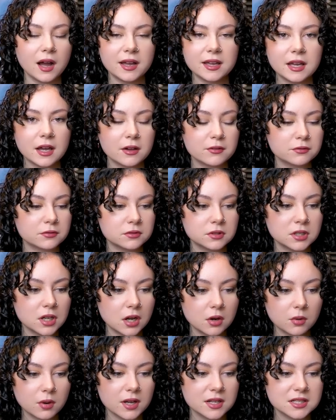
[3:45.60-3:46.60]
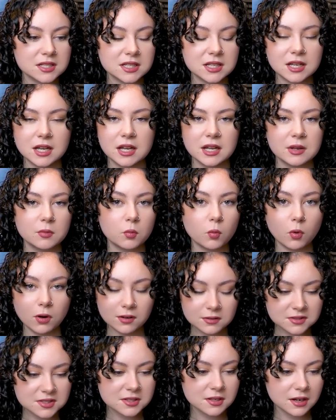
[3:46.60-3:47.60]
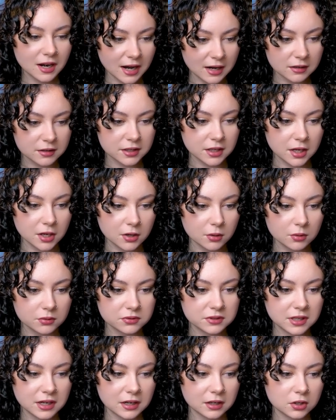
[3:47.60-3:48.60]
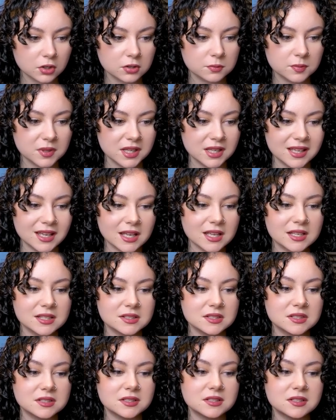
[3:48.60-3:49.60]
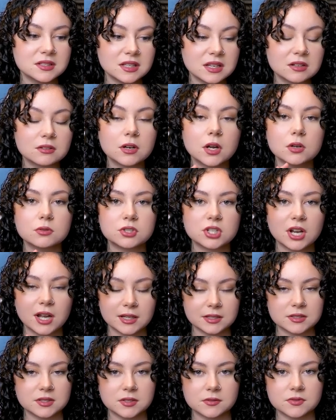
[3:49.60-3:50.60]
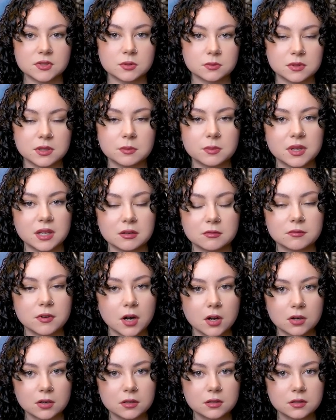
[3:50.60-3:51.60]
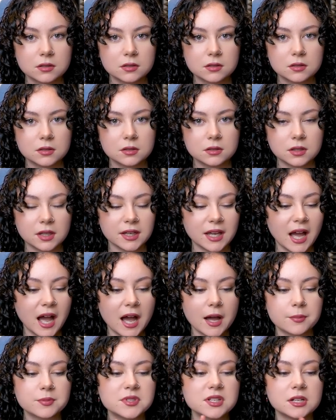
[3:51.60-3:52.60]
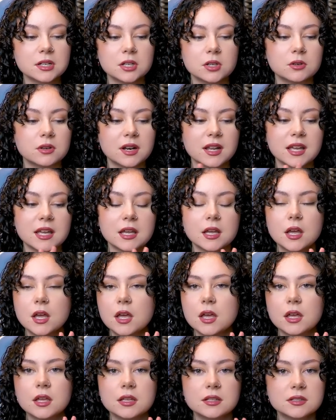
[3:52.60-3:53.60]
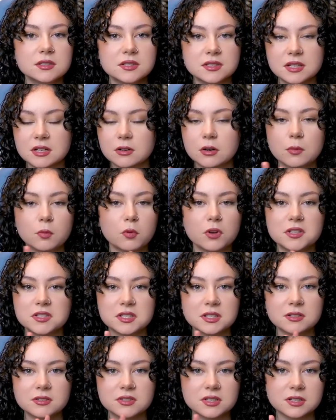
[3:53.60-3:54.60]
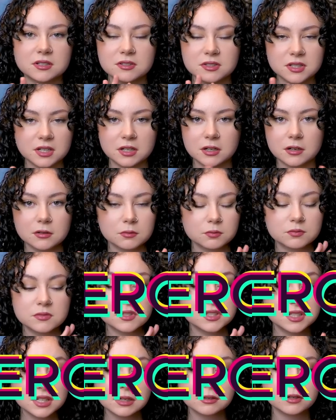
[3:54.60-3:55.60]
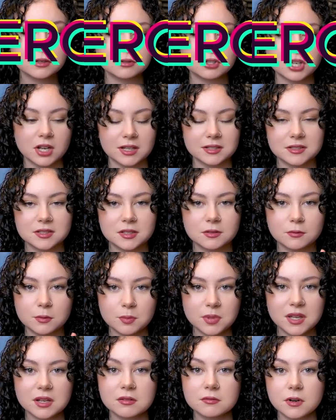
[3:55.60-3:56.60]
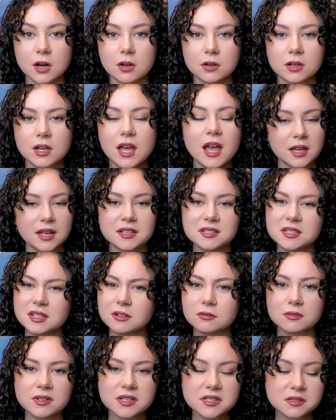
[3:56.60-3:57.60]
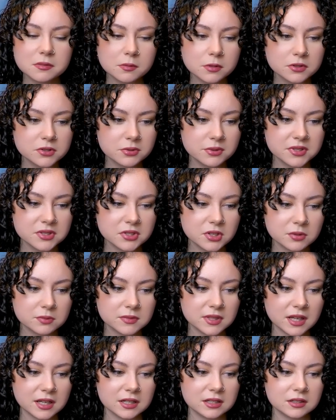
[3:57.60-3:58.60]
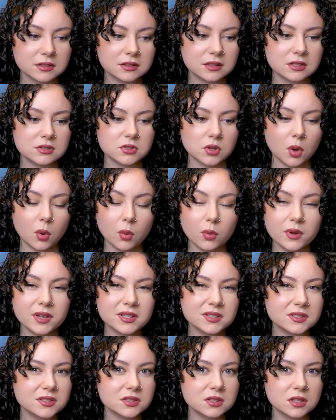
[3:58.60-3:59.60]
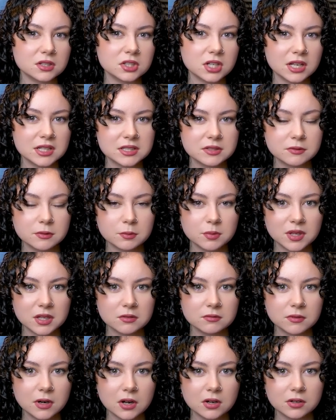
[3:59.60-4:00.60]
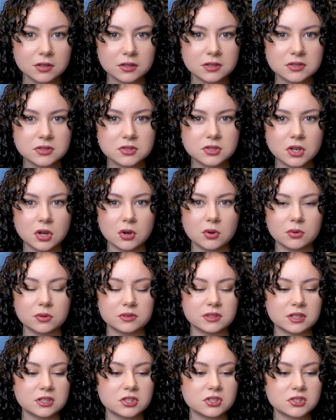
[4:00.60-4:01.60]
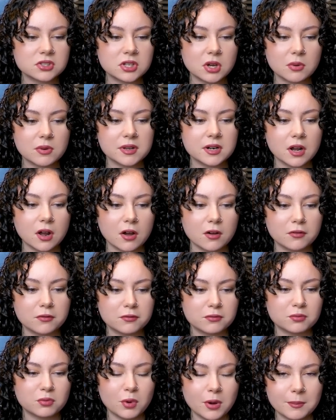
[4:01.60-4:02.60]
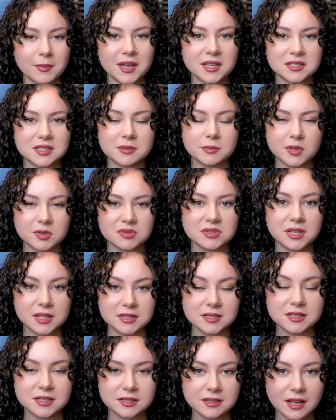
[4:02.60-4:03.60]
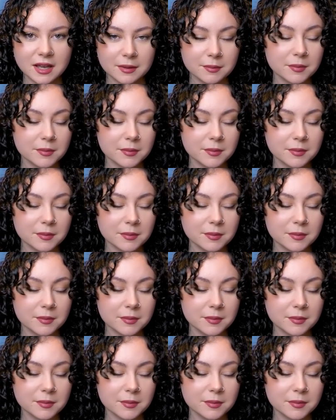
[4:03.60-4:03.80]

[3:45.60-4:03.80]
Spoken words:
I have no idea in what scenario there could be zero chance of something being wrong. Like, absolutely 0.000, zero chance of it being wrong. Isn't it reasonable to assume that there's always a chance of it being wrong, so they're just going off what makes the most sense to